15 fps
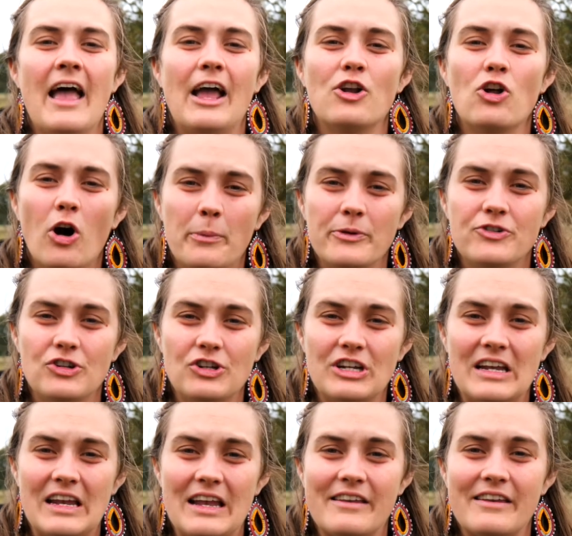an
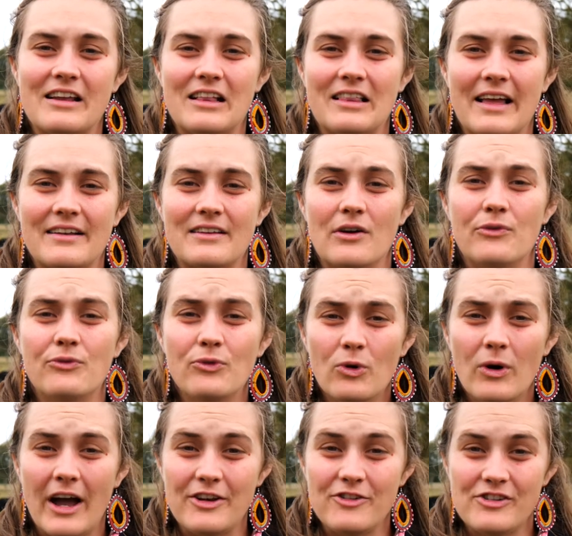opportunity to collect a
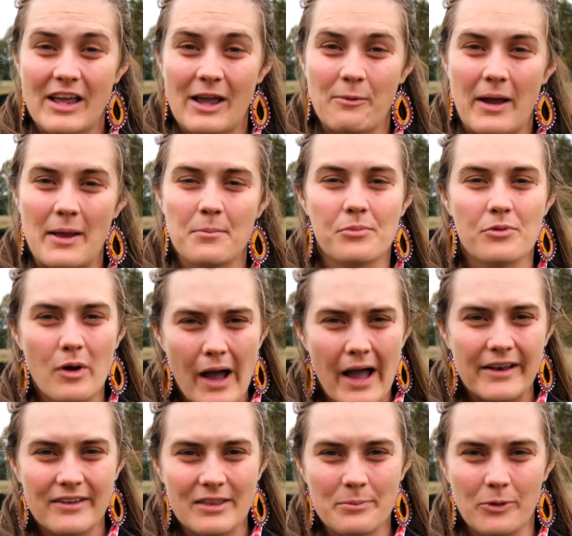400-day weight
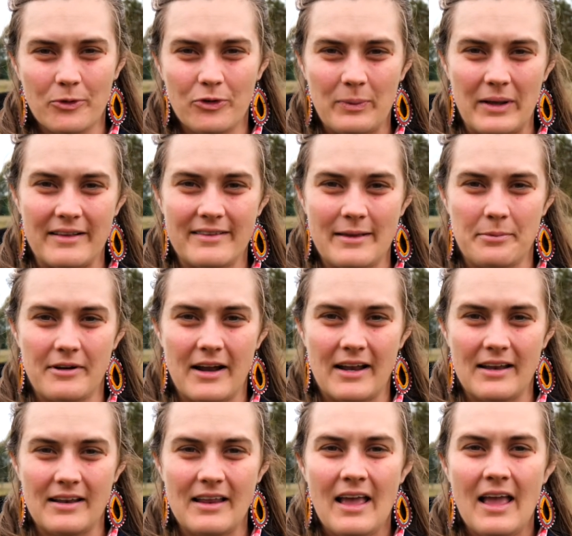prior to the bulls being
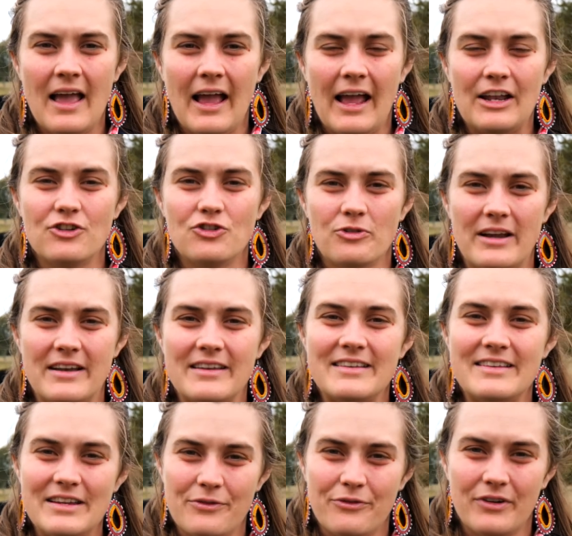separated and
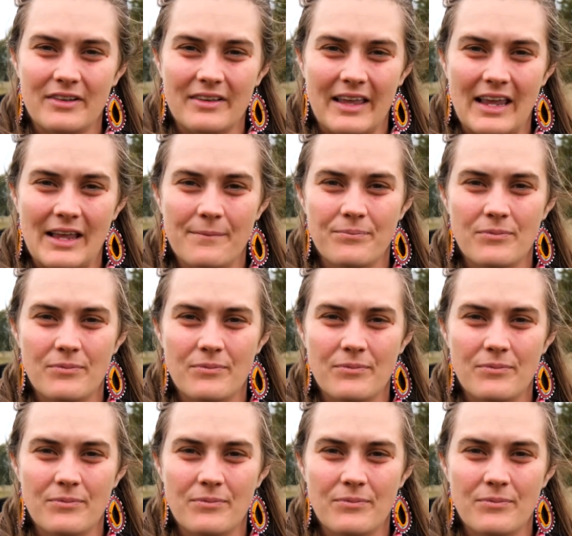treated differently,